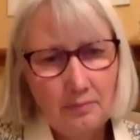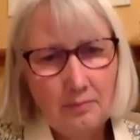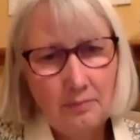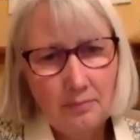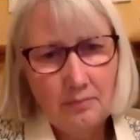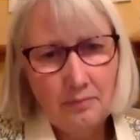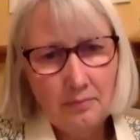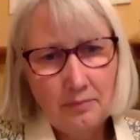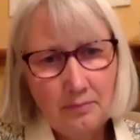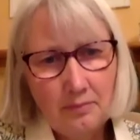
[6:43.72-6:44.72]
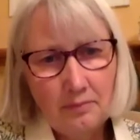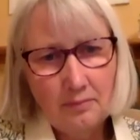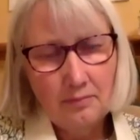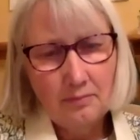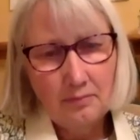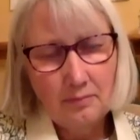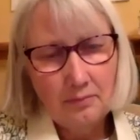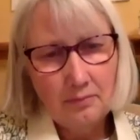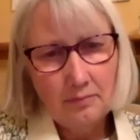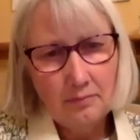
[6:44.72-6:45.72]

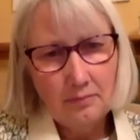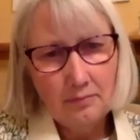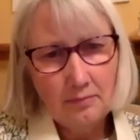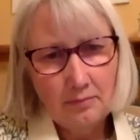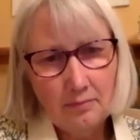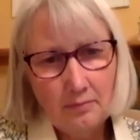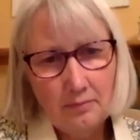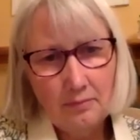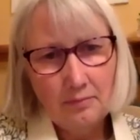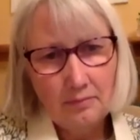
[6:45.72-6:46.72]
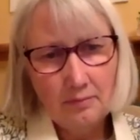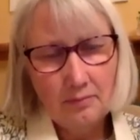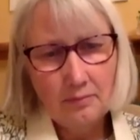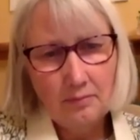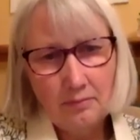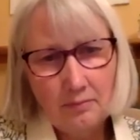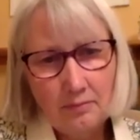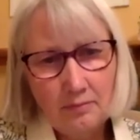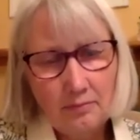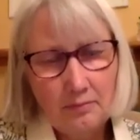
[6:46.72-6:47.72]

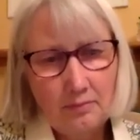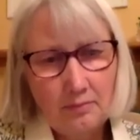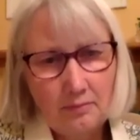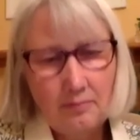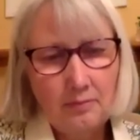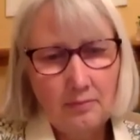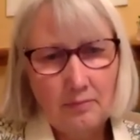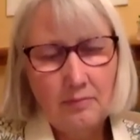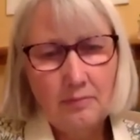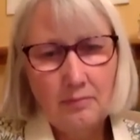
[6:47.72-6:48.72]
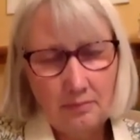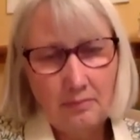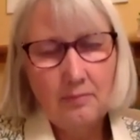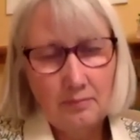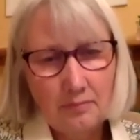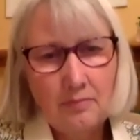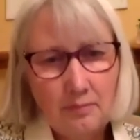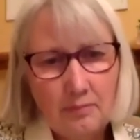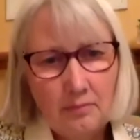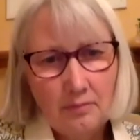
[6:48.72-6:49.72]

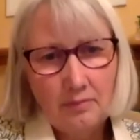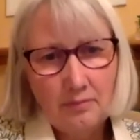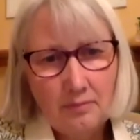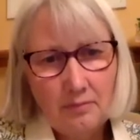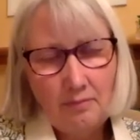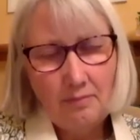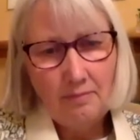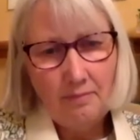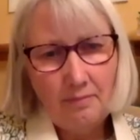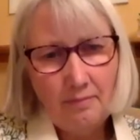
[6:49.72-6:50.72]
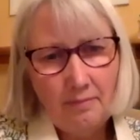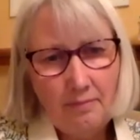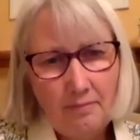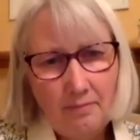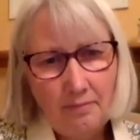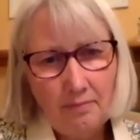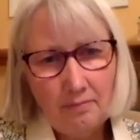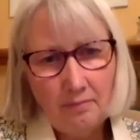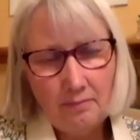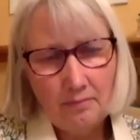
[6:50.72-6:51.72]
No words are spoken by the person on screen.